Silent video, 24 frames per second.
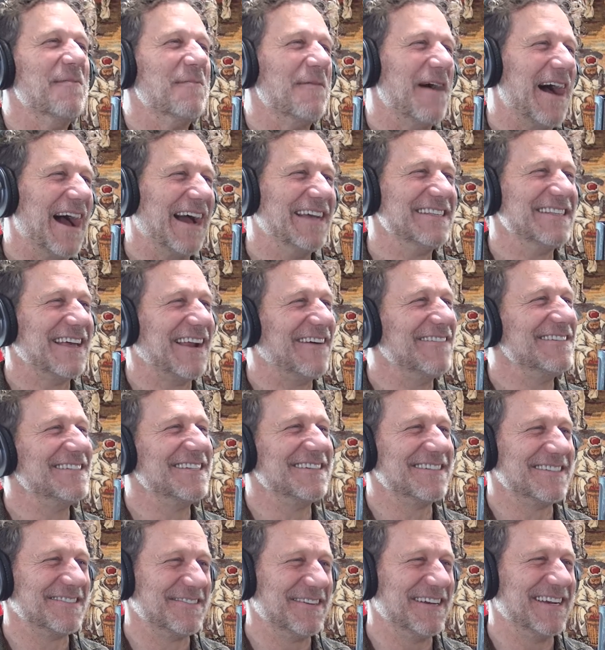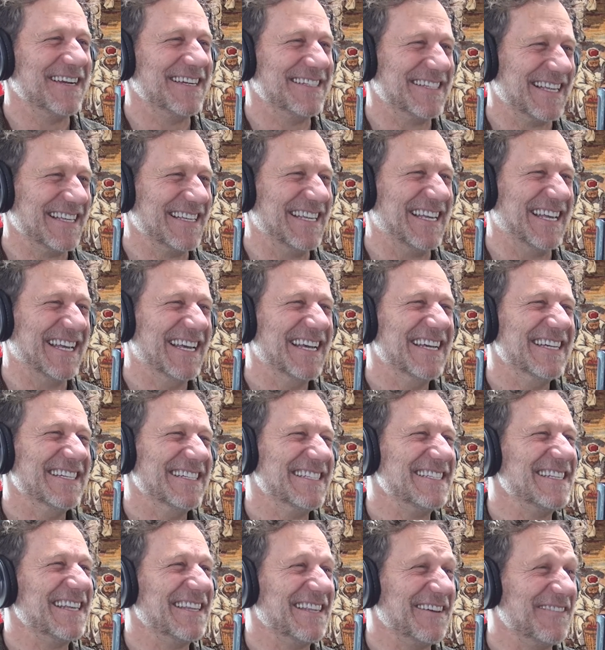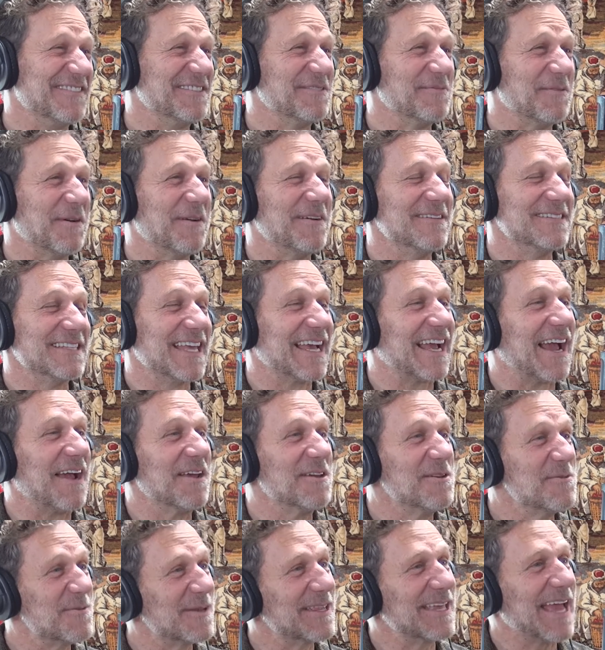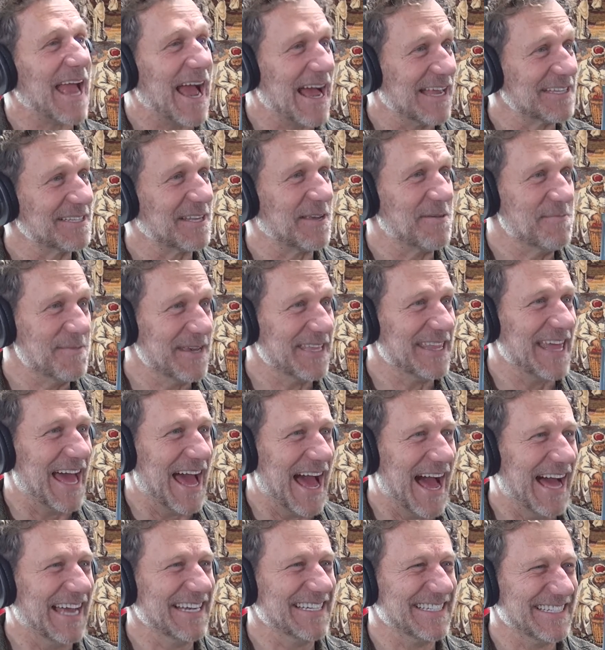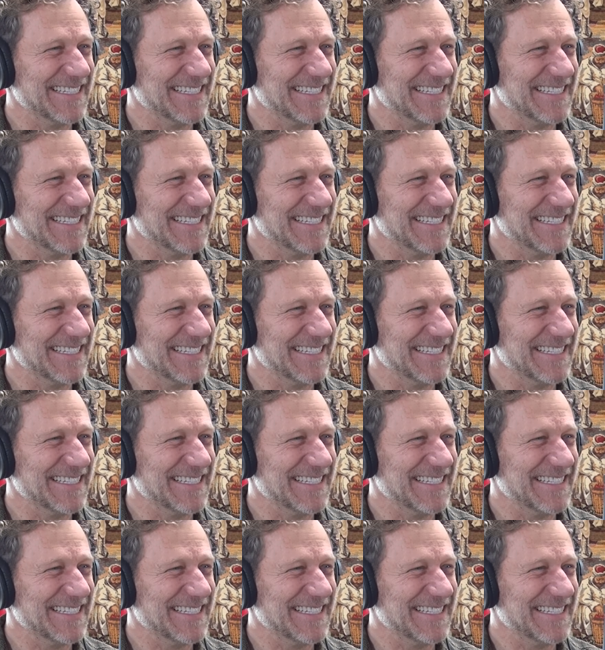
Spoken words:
I said, how would you experience it? She said there was a moment, it was like, are you really asking me that?